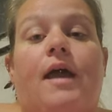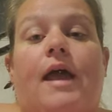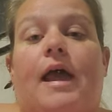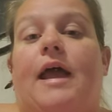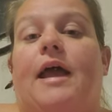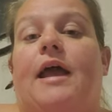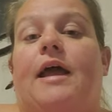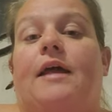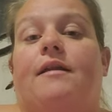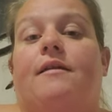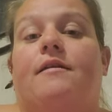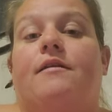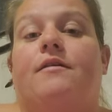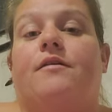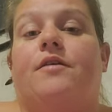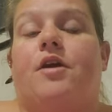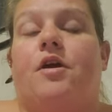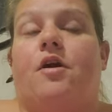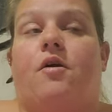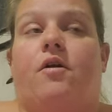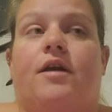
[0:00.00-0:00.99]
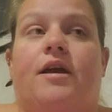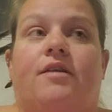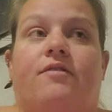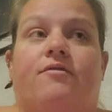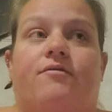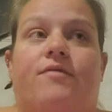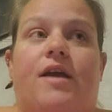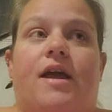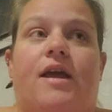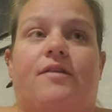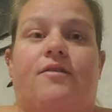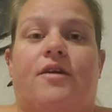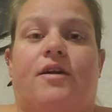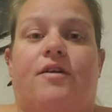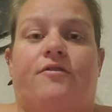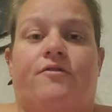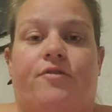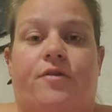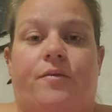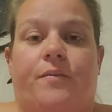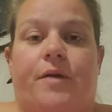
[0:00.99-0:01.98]
and you know convey the
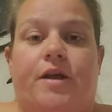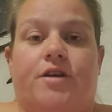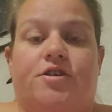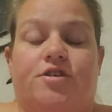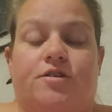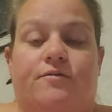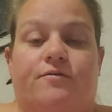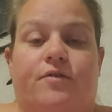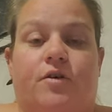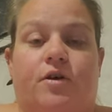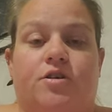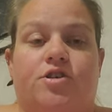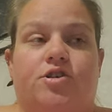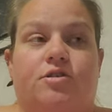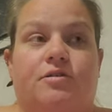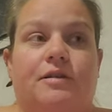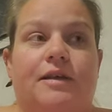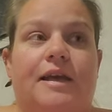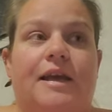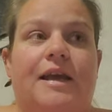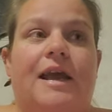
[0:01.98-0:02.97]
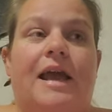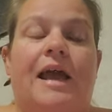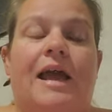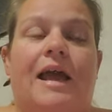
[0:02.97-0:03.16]
information virtually